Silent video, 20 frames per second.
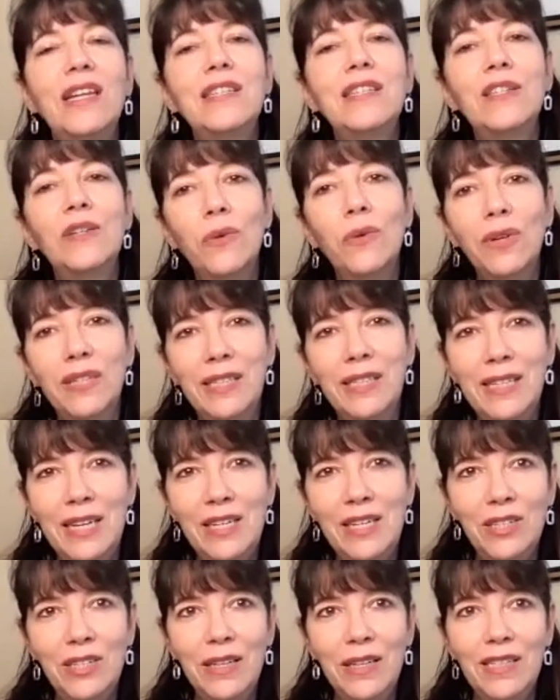That's an
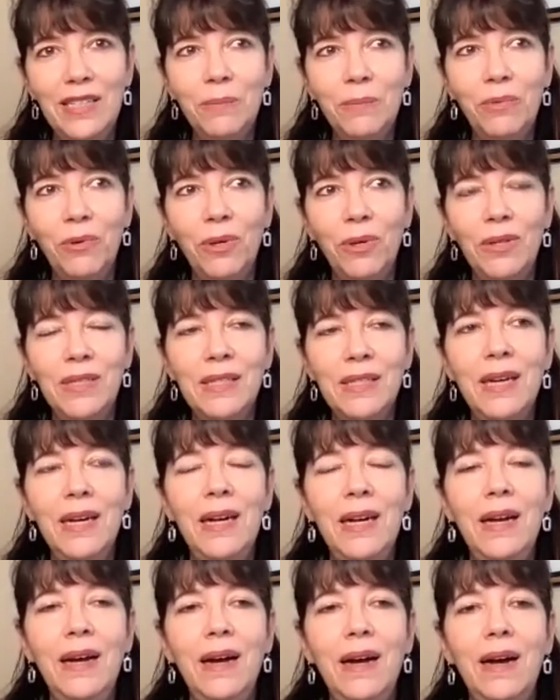organization that supports
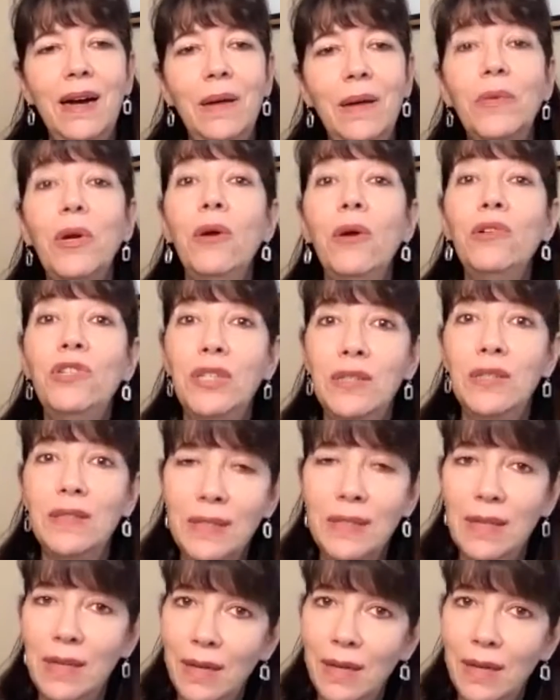
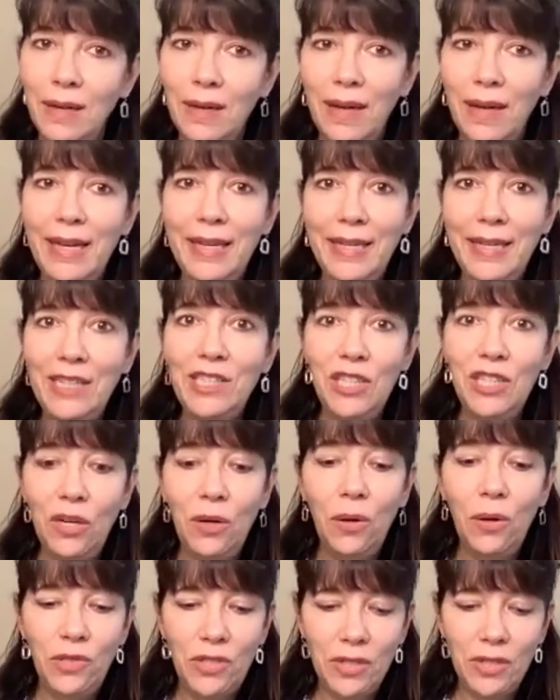coaches, ADHD
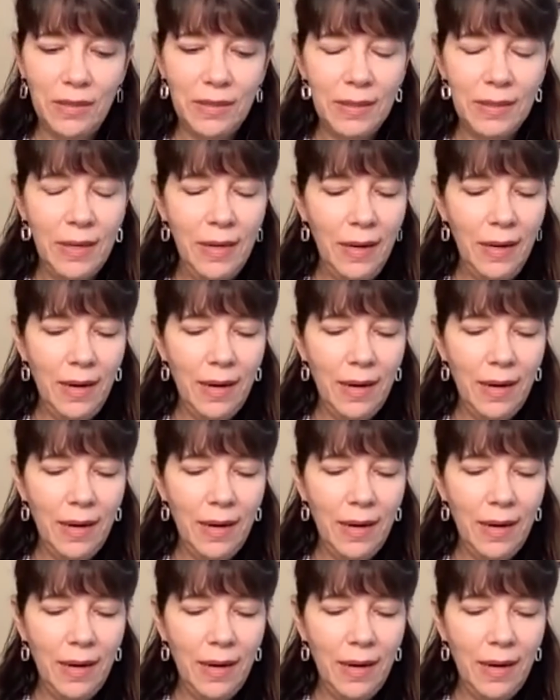coaches.